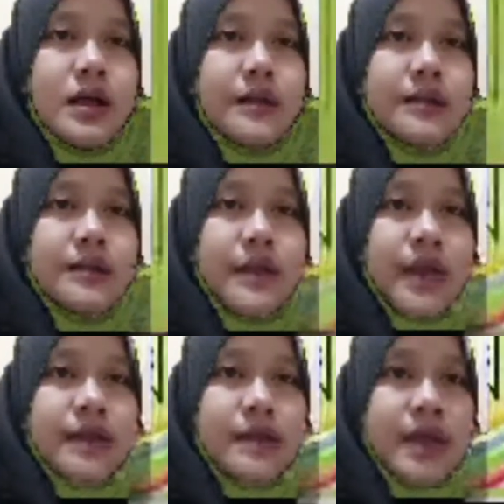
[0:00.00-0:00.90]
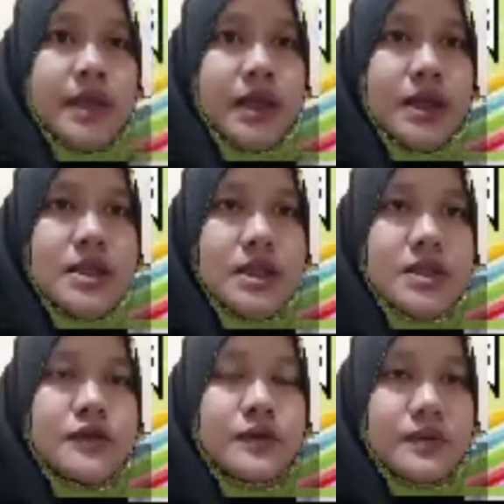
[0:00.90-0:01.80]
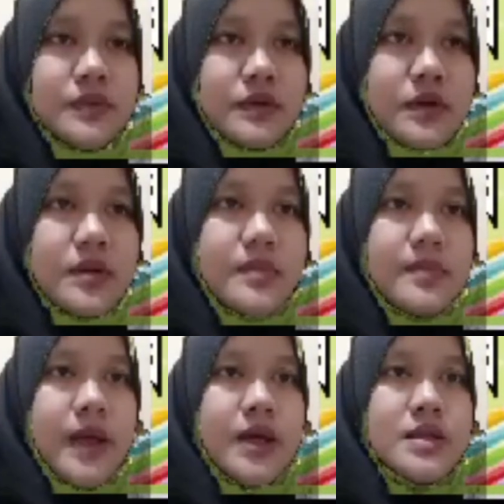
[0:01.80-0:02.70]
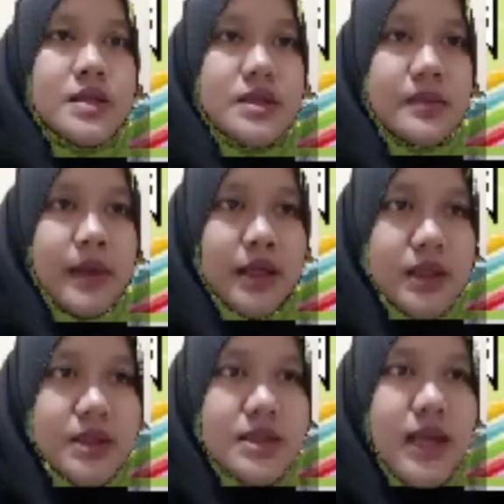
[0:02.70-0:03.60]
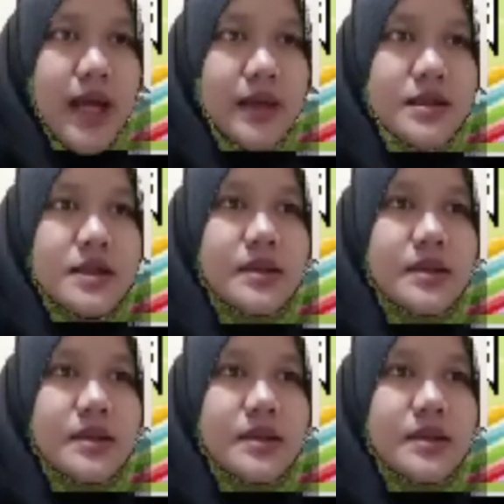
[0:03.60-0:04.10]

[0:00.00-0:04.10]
Mathematics is a structure-based systematic science